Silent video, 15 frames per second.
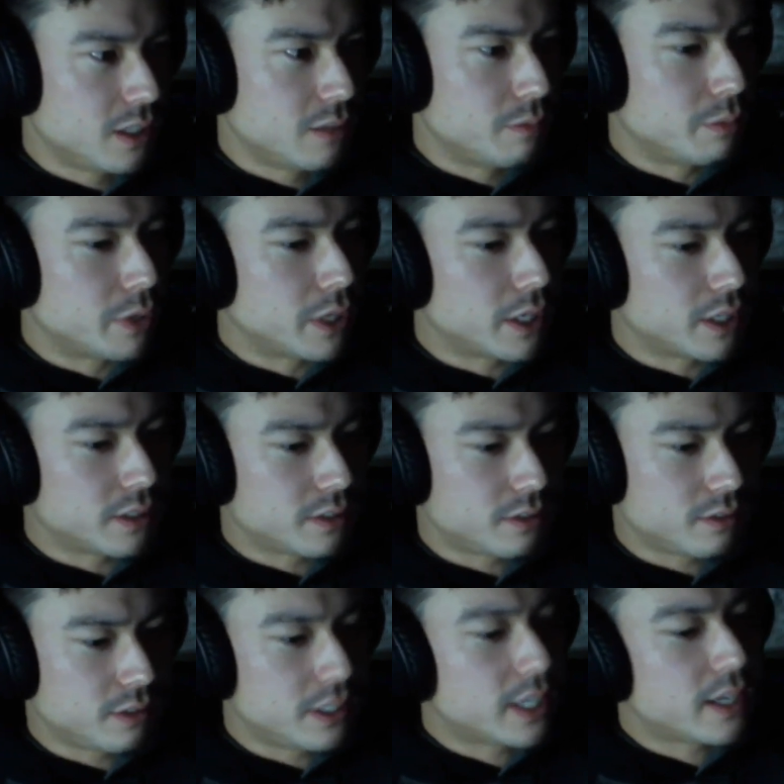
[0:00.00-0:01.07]
But
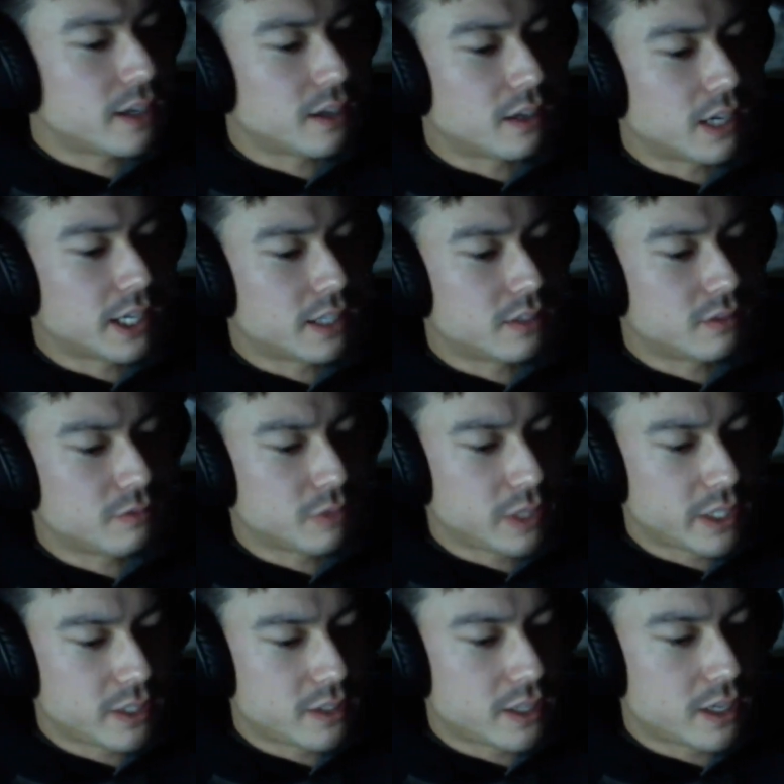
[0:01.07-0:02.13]
yeah, I can
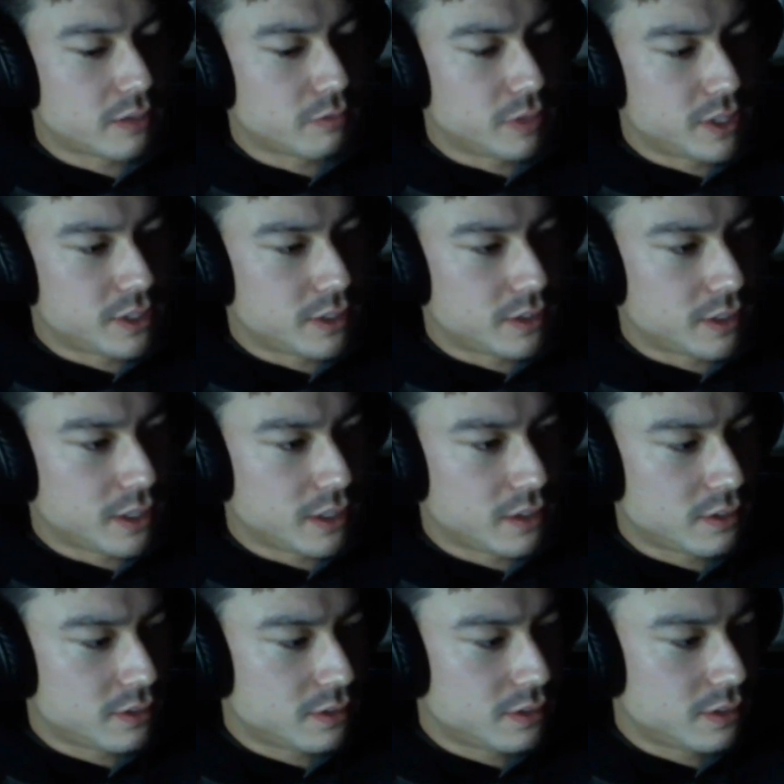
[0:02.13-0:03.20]
relate to that recently
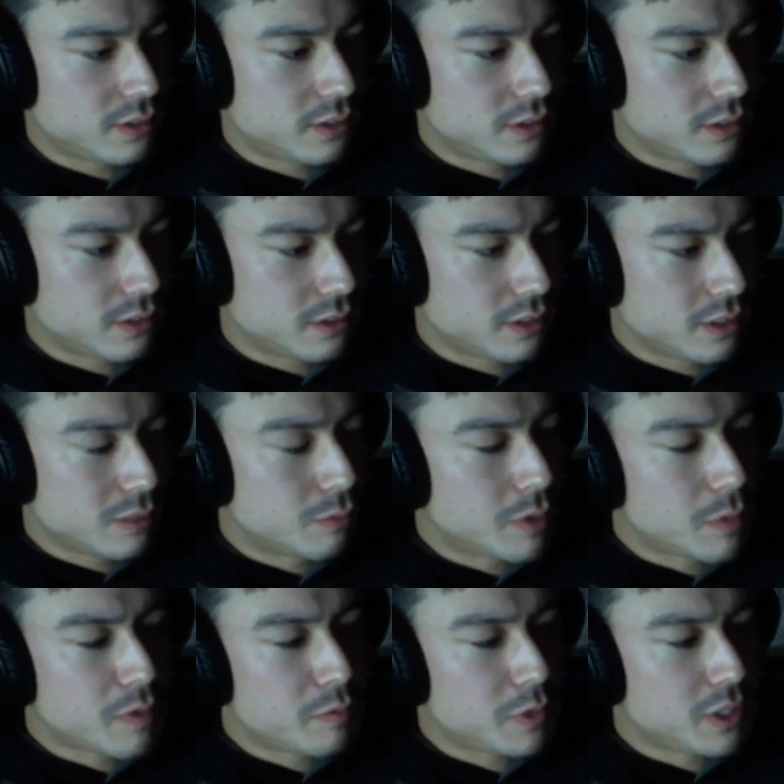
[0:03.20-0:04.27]

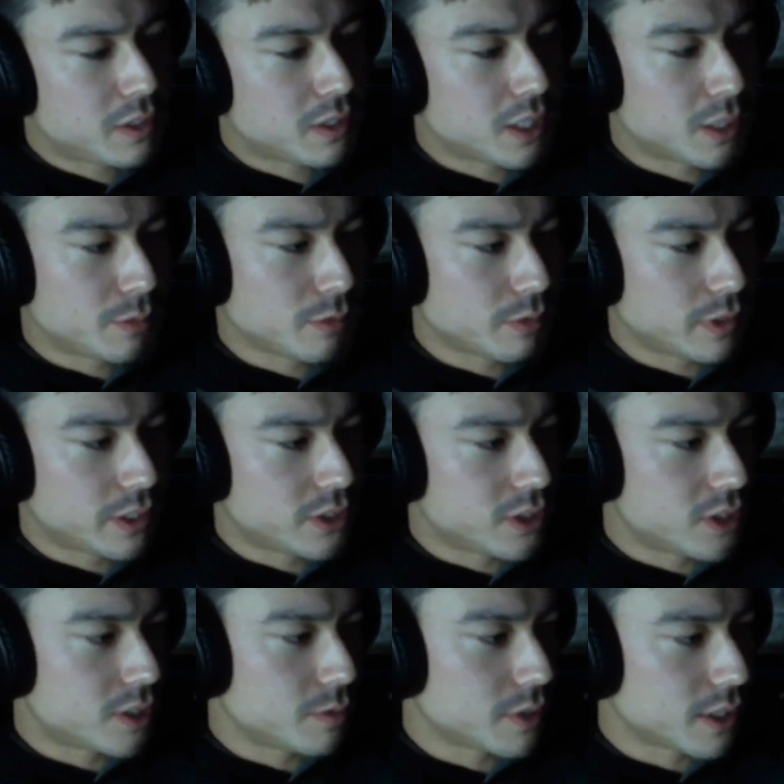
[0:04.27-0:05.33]
Maybe I've been in a couple
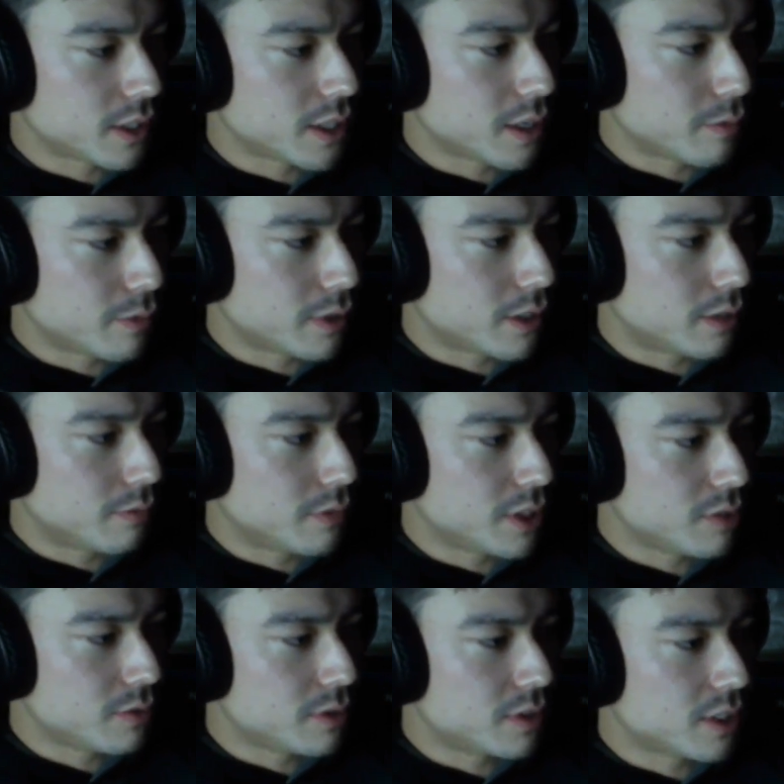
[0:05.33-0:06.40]
relationships like that, but um,
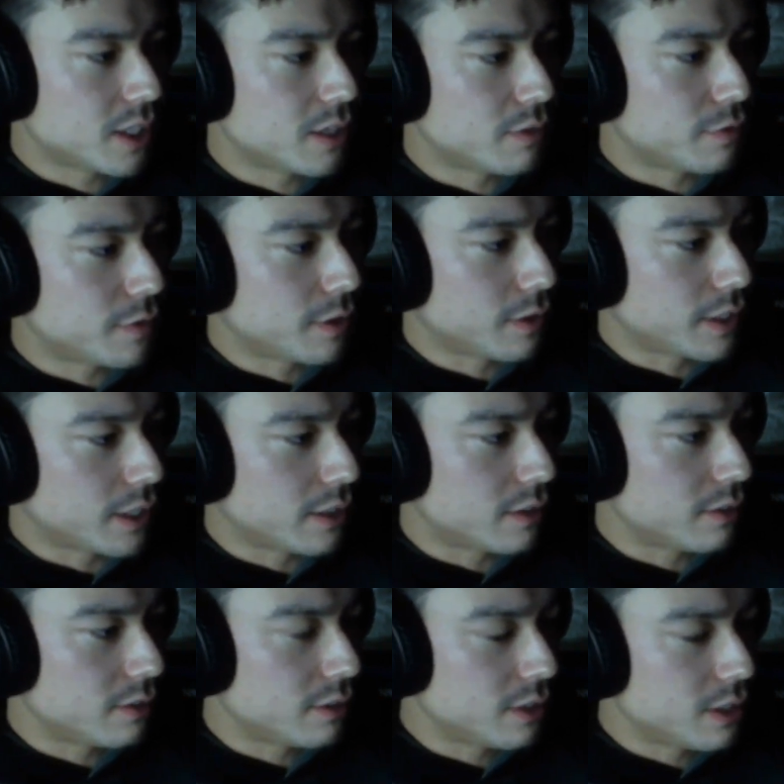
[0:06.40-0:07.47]
this one's kind of felt like
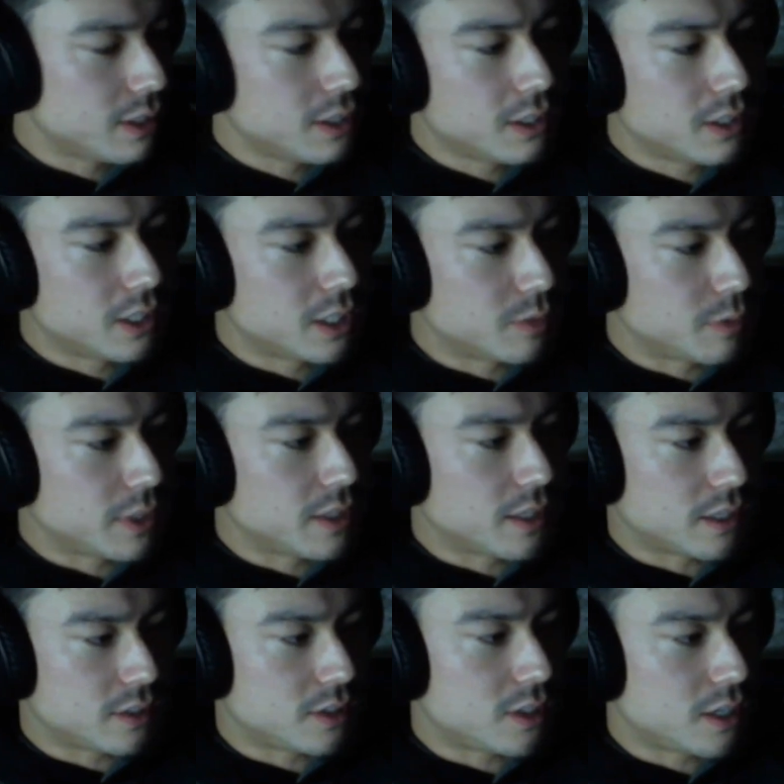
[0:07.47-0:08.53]
it's been in
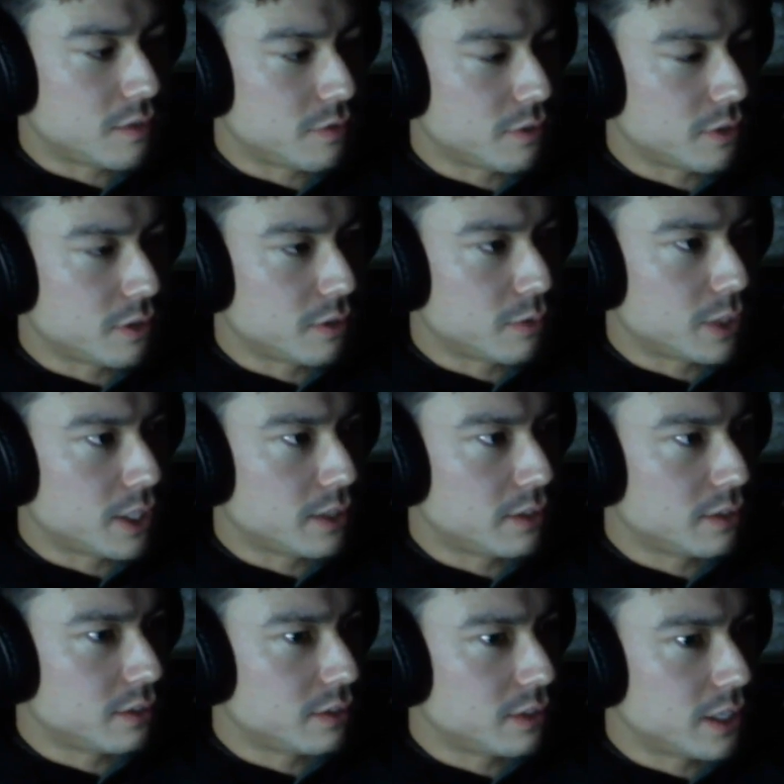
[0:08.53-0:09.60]
that state for a little while.